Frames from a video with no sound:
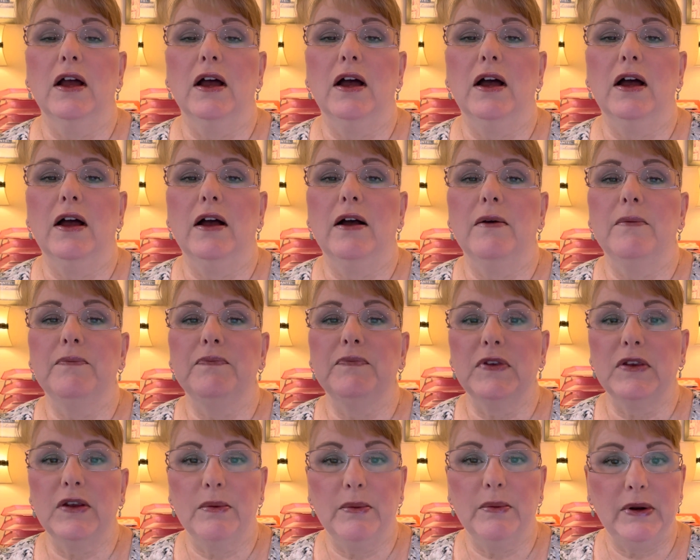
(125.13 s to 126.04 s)
Um,
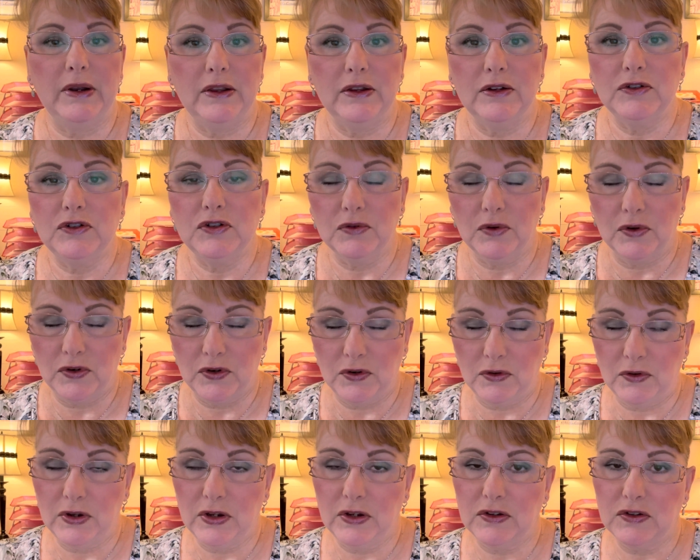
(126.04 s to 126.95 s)
somebody that you are
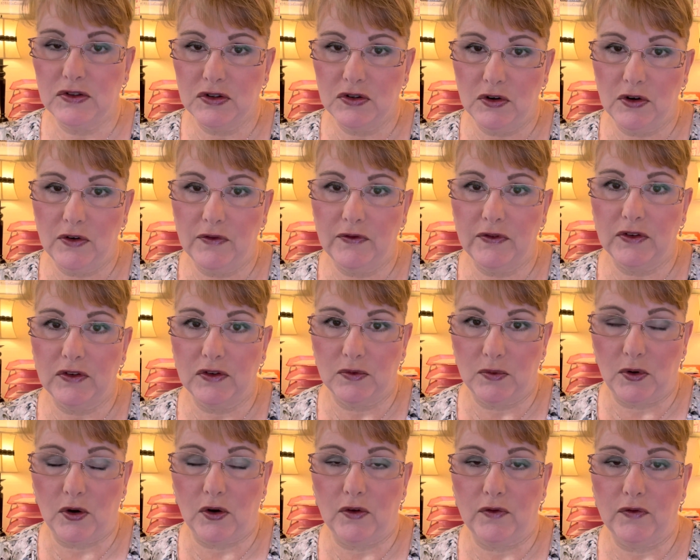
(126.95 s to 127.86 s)
doing service
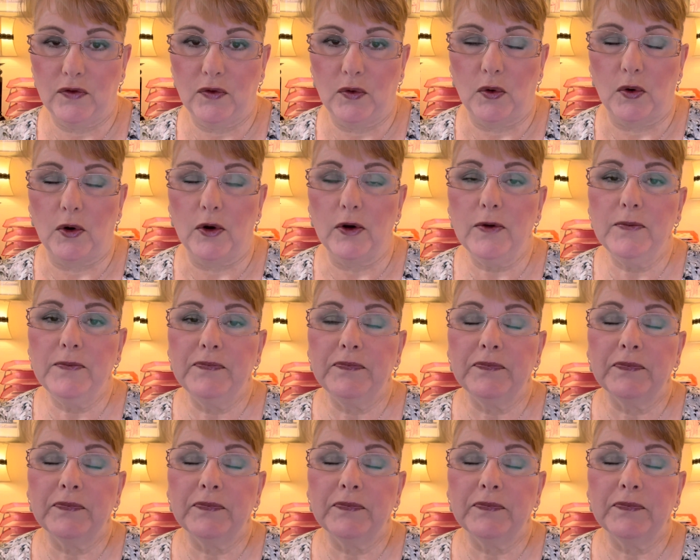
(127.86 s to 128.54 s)
work for.